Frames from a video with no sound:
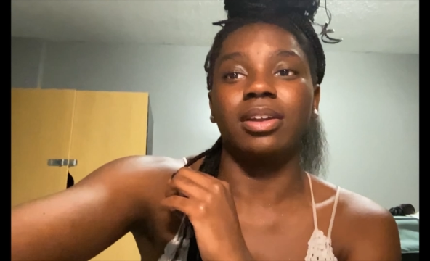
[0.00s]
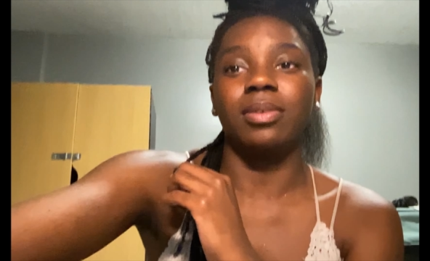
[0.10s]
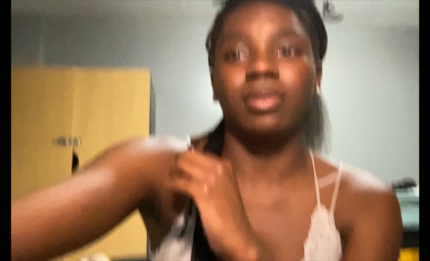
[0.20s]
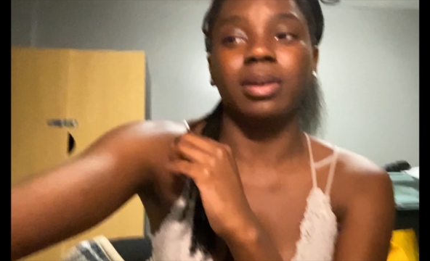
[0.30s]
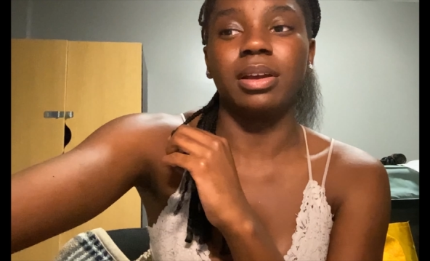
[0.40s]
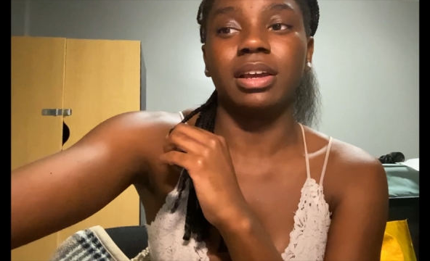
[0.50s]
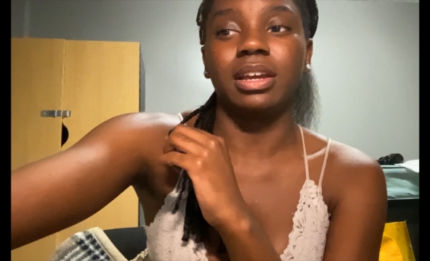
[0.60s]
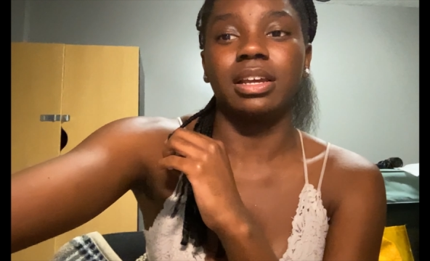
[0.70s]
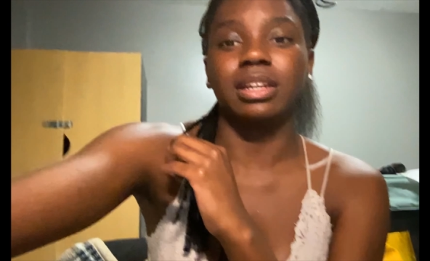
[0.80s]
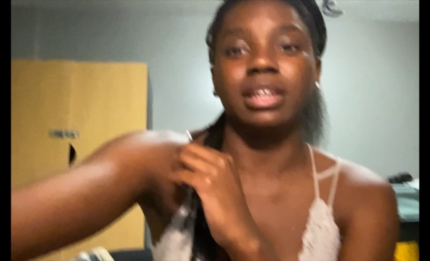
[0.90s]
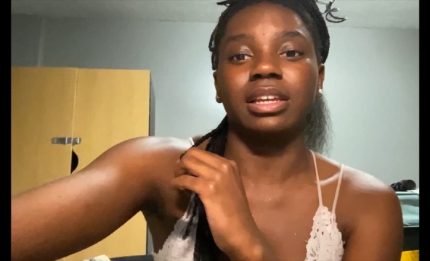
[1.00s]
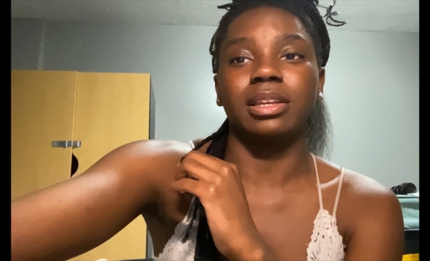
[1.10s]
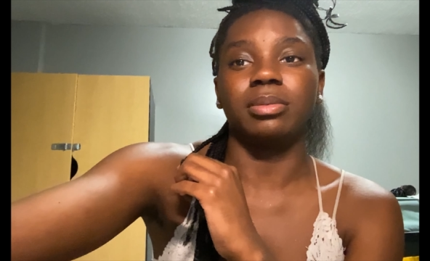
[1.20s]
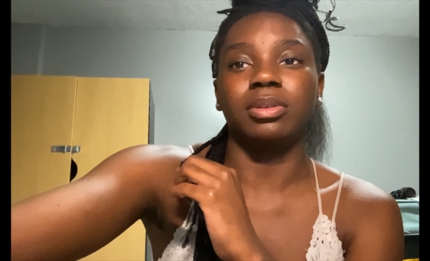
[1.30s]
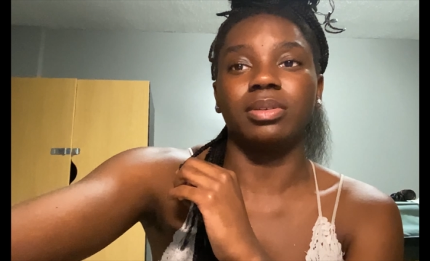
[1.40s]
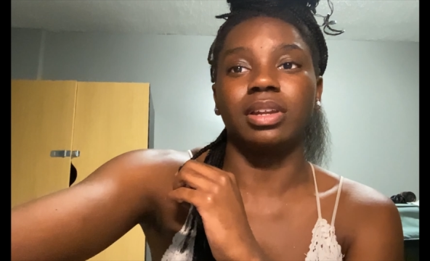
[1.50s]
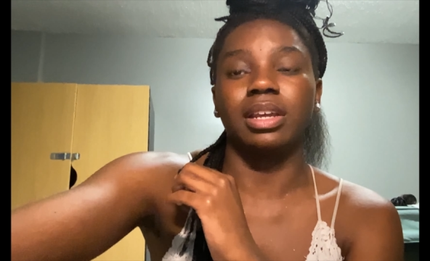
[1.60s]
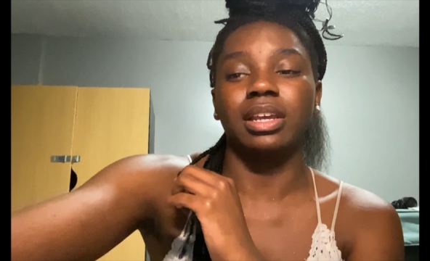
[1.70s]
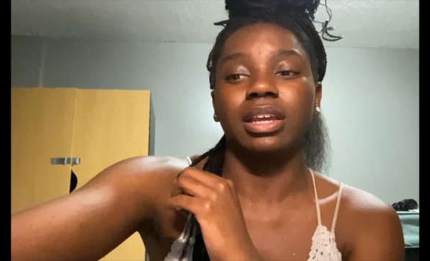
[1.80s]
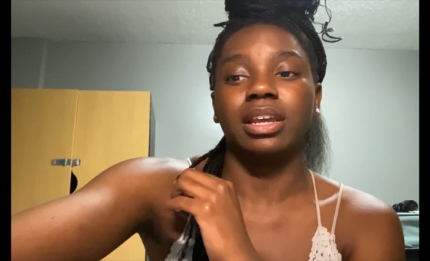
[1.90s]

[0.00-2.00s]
know why I keep doing it.